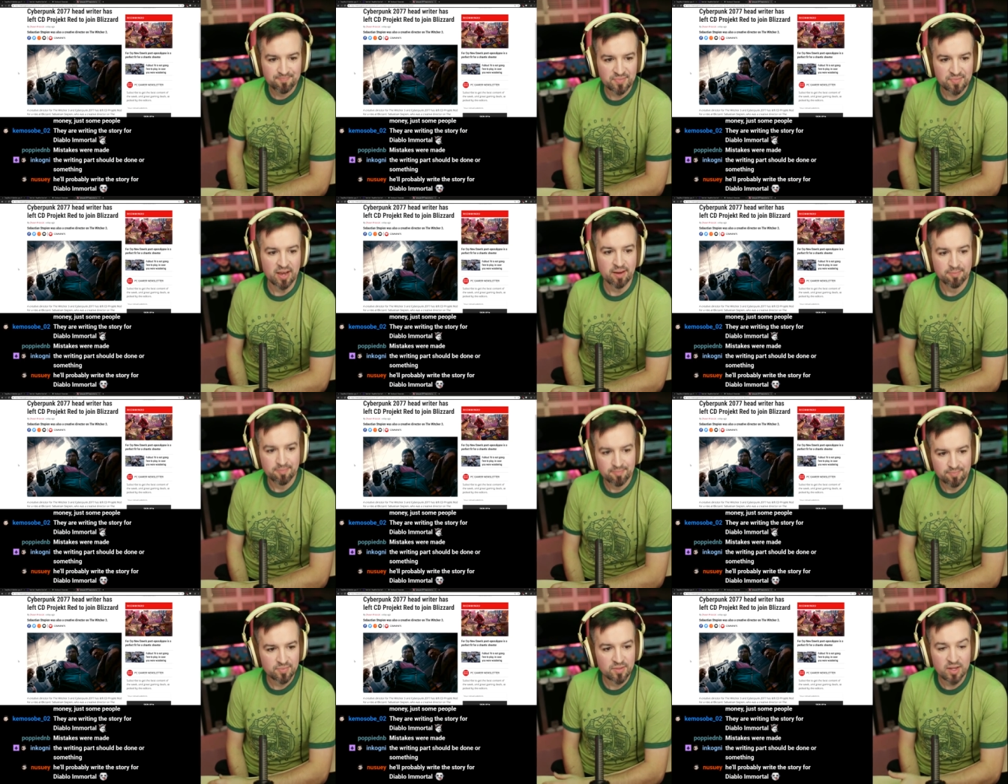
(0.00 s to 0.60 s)
Yeah,
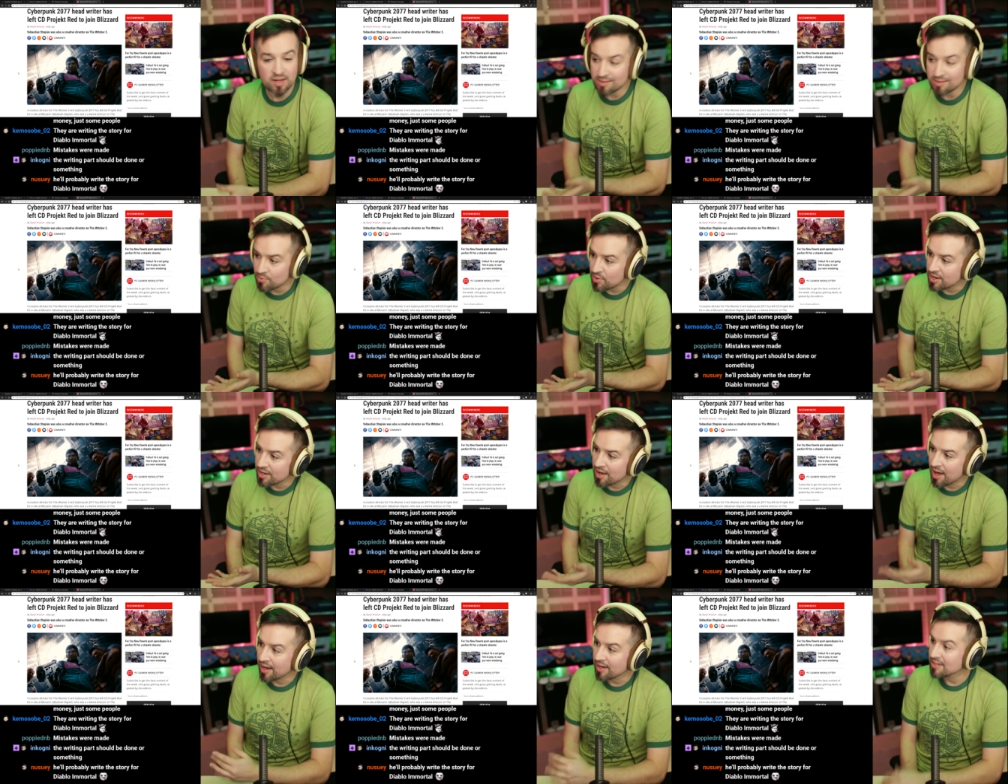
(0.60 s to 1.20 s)
this is what
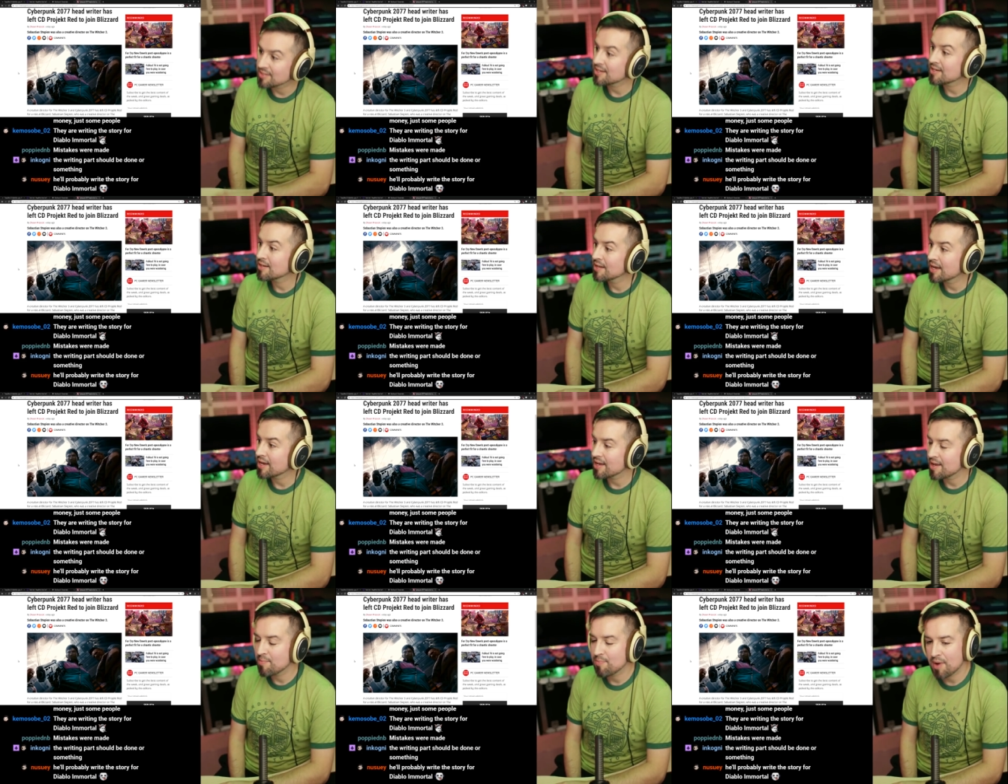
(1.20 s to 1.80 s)
Incogni said.
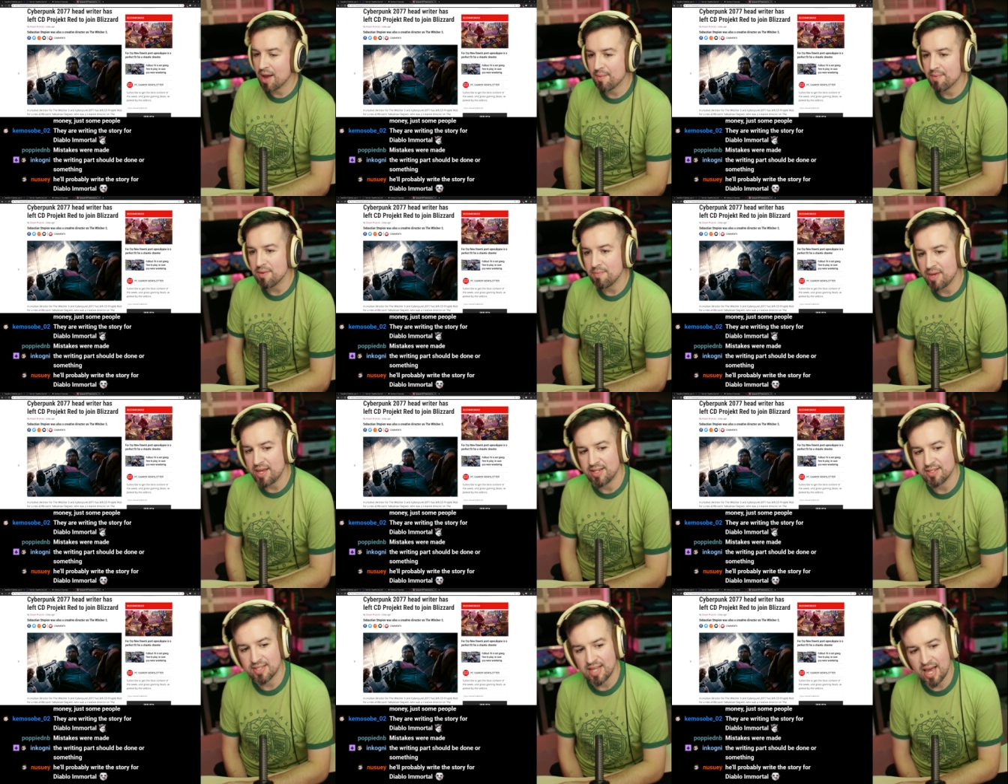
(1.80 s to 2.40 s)
Like, it probably
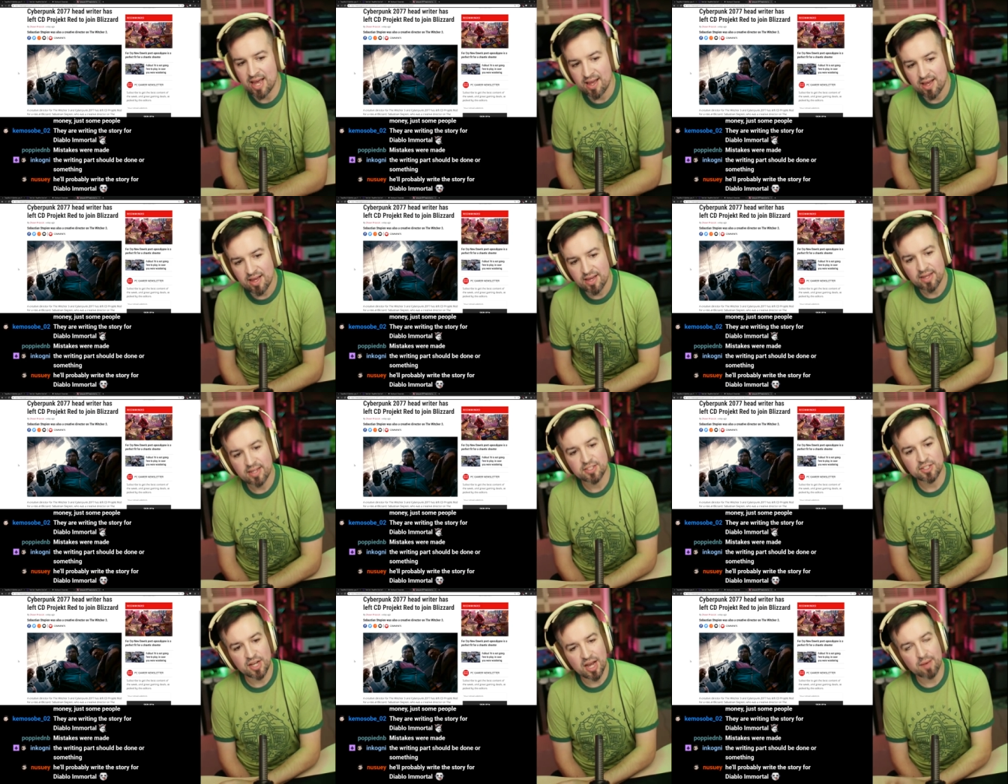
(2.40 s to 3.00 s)
means that
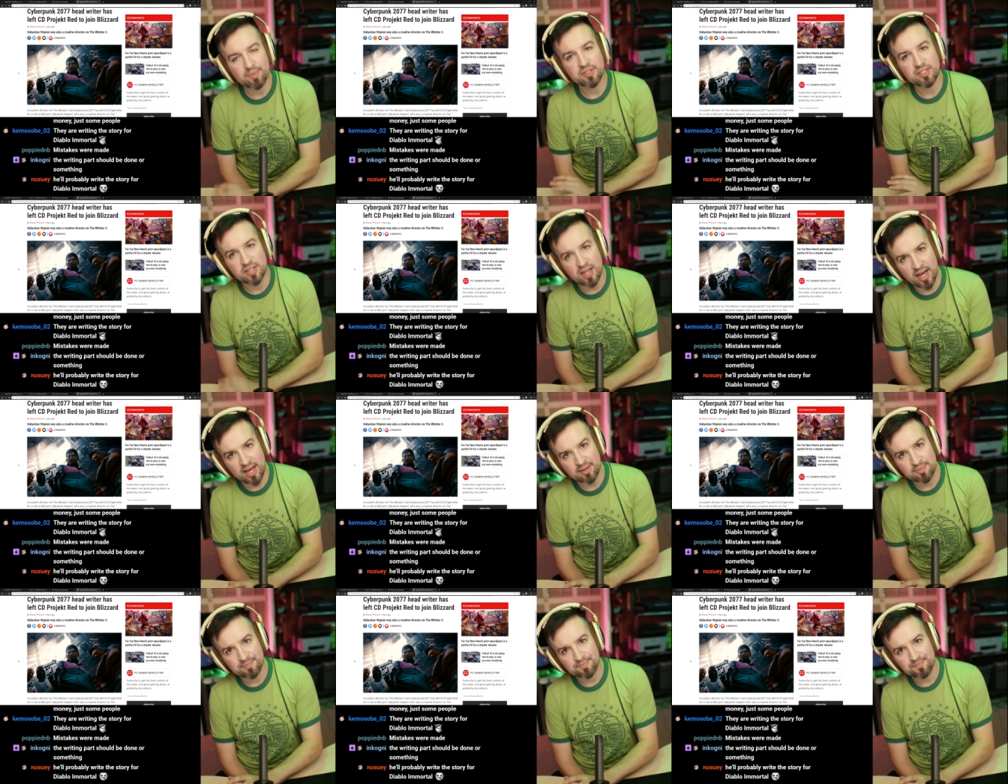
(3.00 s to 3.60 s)
his job is
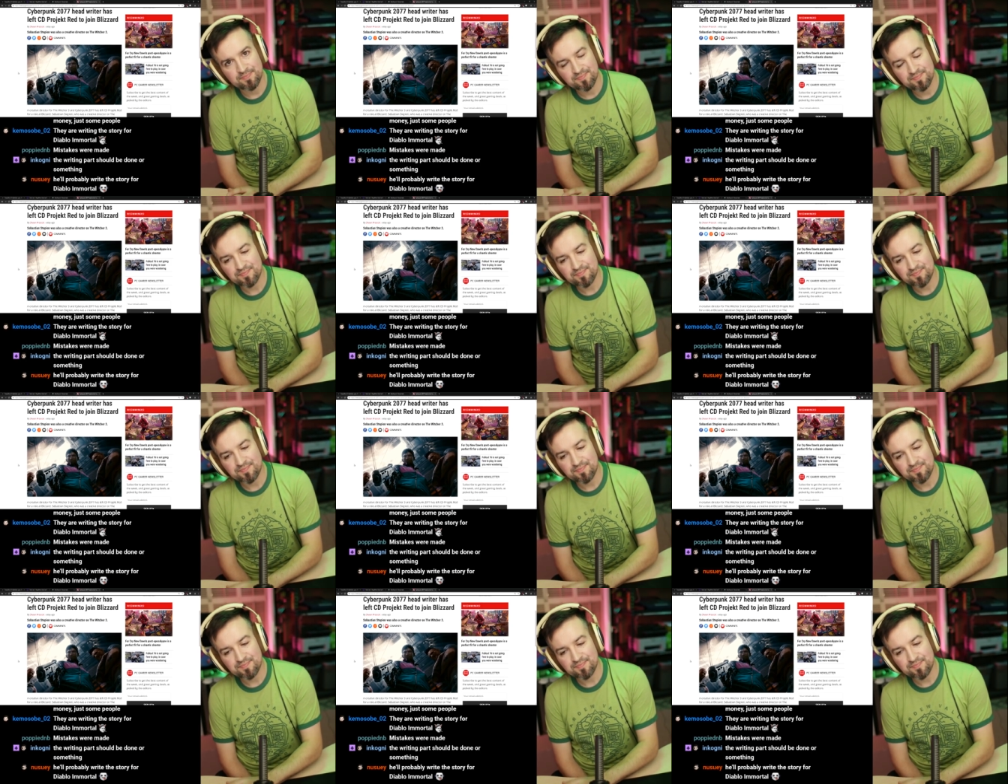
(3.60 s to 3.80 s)
done